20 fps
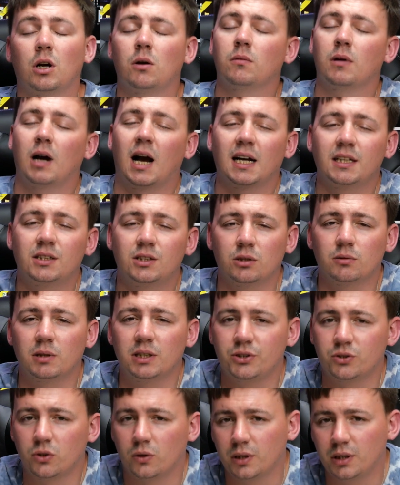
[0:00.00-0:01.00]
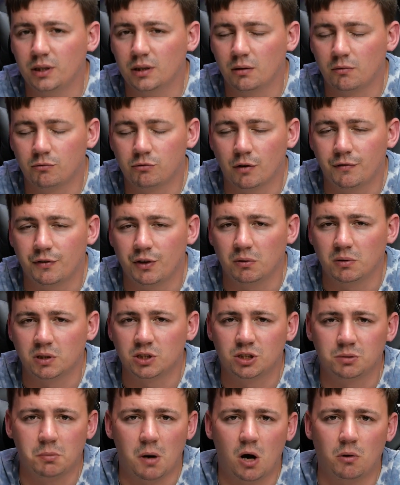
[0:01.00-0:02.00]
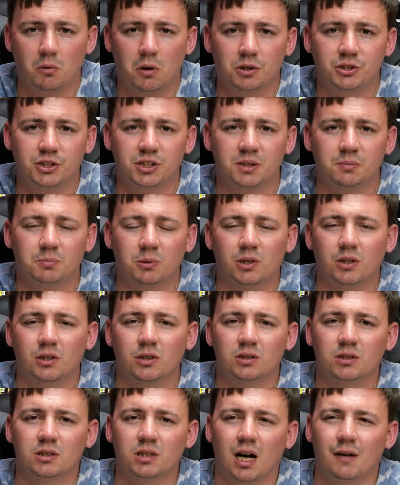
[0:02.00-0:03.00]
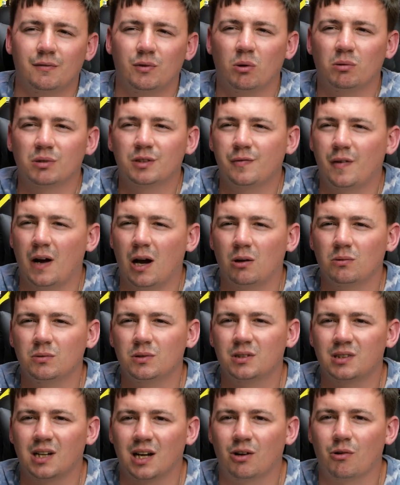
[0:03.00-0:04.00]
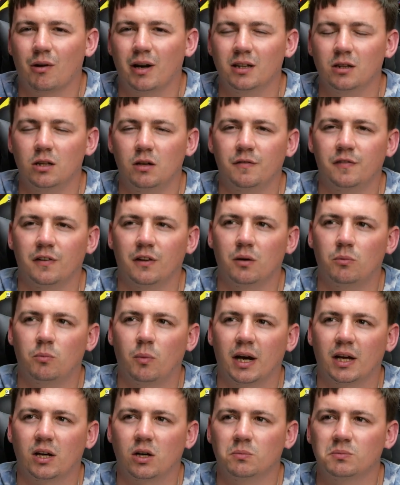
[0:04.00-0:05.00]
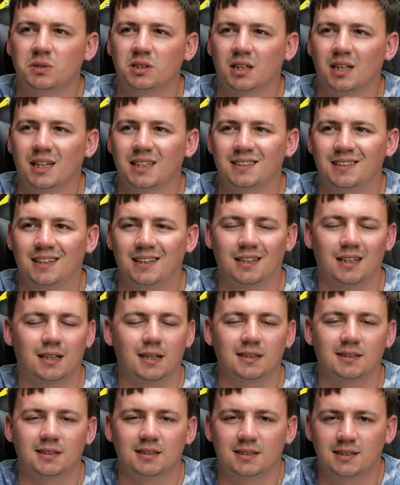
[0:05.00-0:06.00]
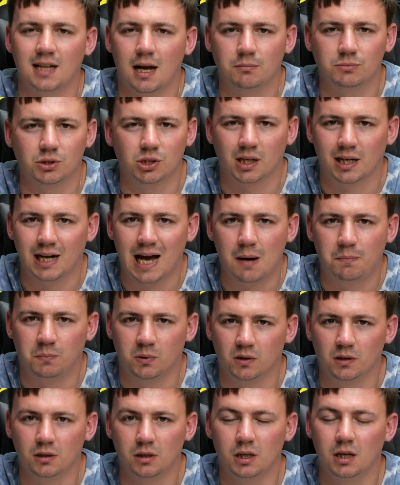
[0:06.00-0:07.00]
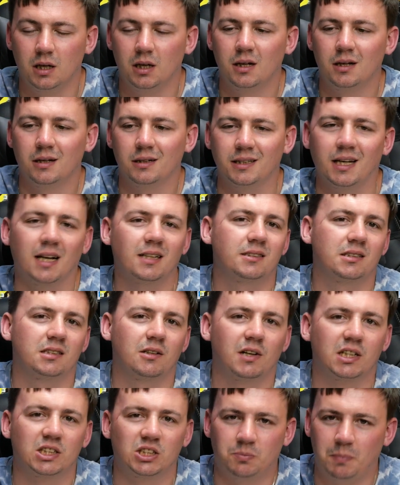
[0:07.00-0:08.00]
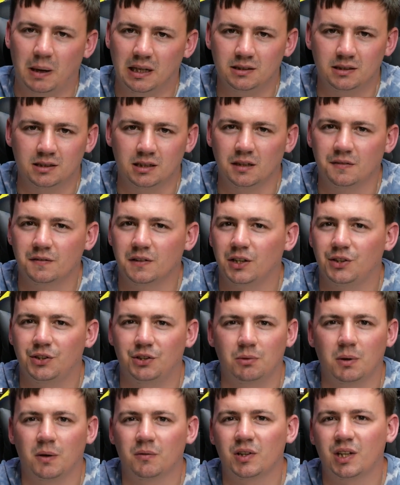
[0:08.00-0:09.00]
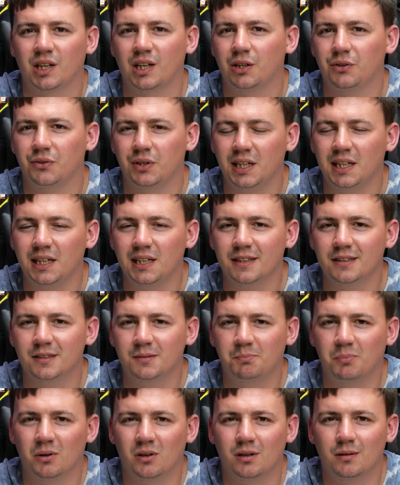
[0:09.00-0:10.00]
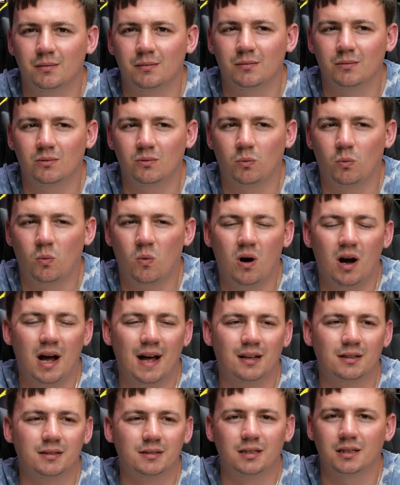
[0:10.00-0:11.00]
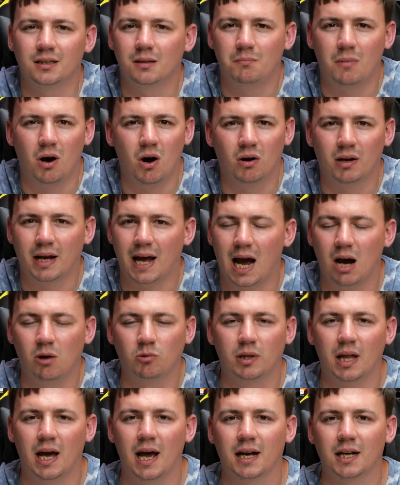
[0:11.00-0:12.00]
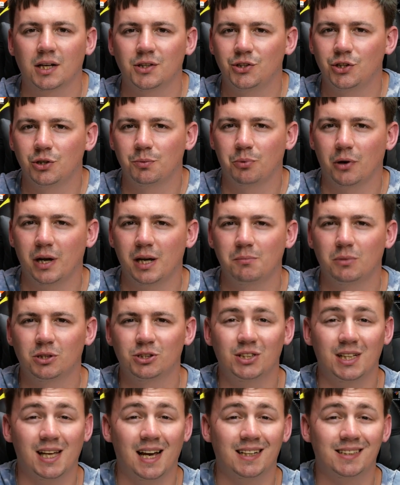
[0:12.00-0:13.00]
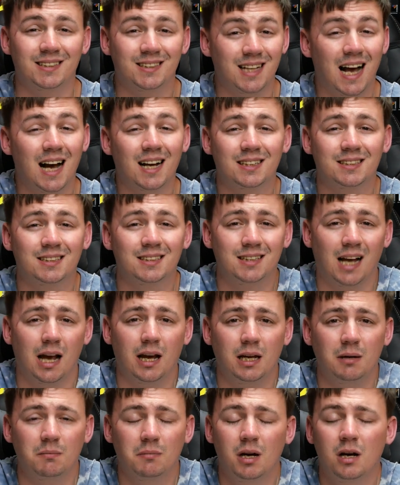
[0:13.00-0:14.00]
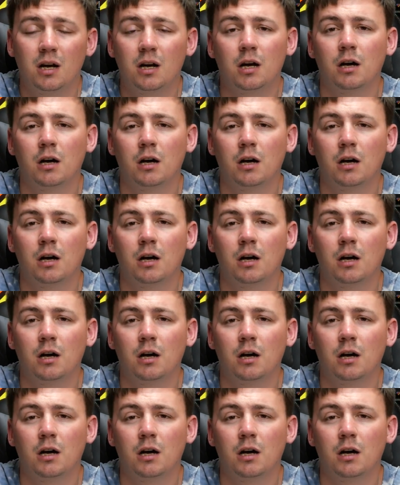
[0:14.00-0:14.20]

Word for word: So I do enjoy reviewing smartwatches because I've always found a great love for them when it comes to like say the likes of Samsung and Apple. Yes, they're expensive, they do everything you need, but what else in the market out there can do pretty much the exact same